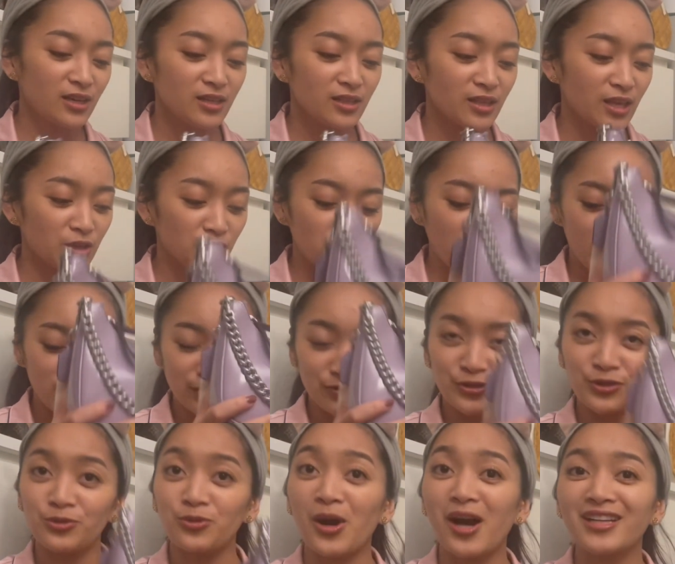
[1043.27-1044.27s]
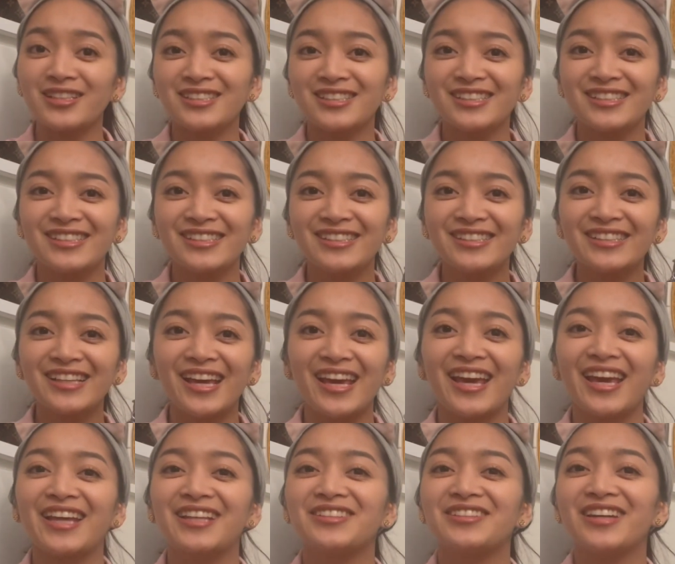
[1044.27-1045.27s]
Thank you guys for watching,
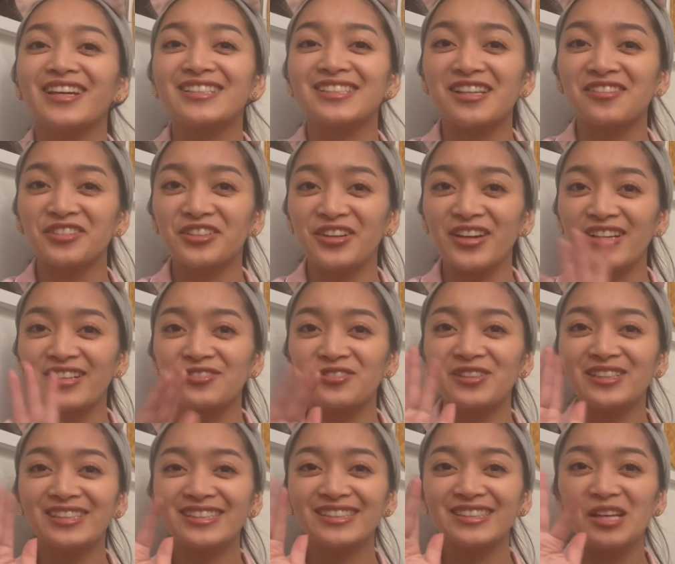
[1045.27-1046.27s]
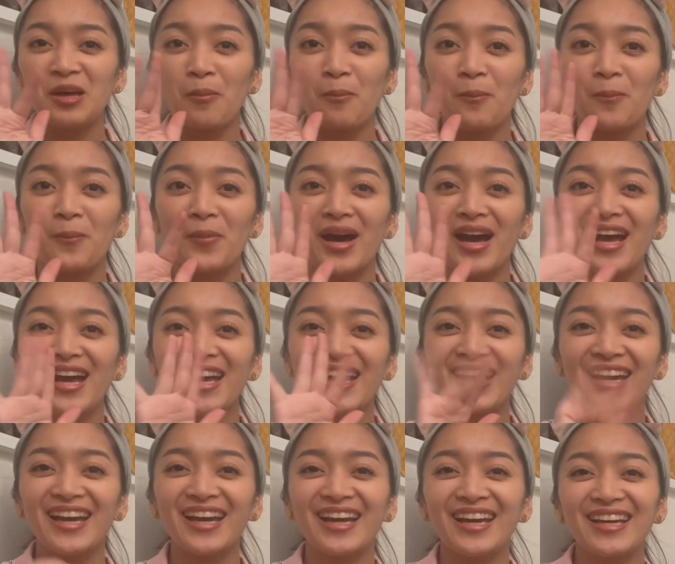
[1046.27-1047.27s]
and you guys have a great one.
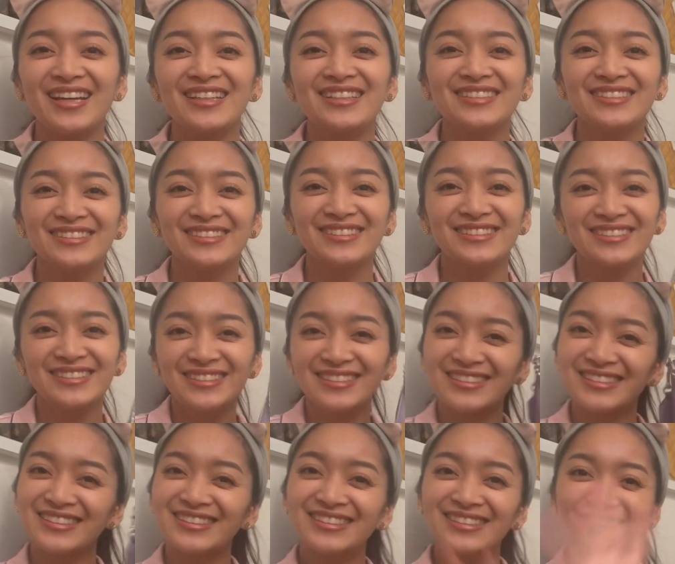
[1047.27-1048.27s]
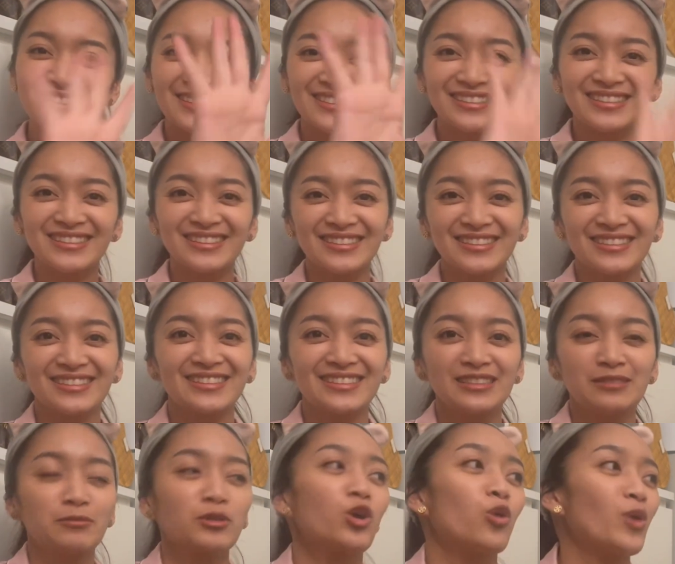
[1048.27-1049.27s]
Bye. i
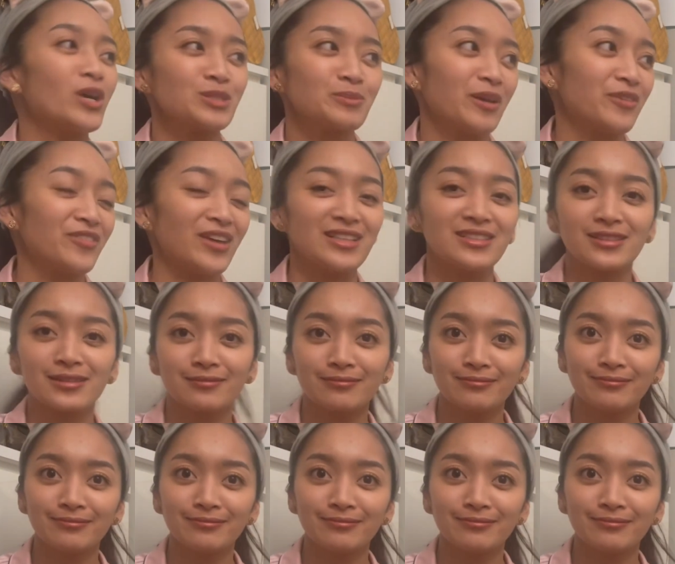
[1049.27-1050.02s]
am going go wash my face.